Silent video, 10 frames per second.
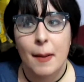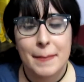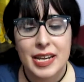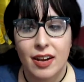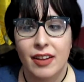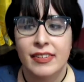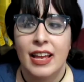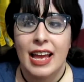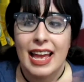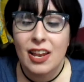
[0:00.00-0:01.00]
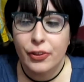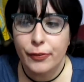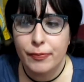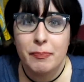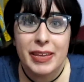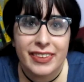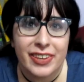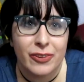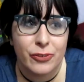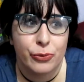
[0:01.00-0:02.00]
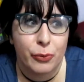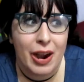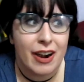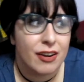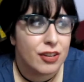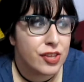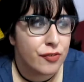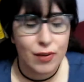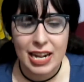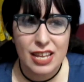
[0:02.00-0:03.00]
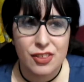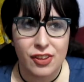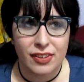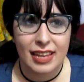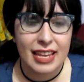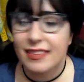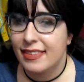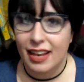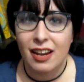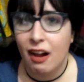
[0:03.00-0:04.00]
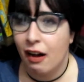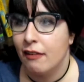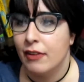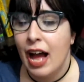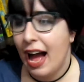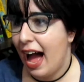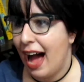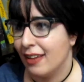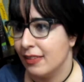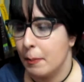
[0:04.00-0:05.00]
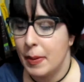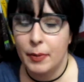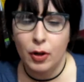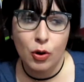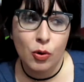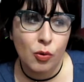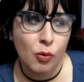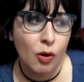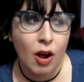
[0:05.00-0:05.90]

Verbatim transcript: because a lot of meet cutes were really just insta love and people who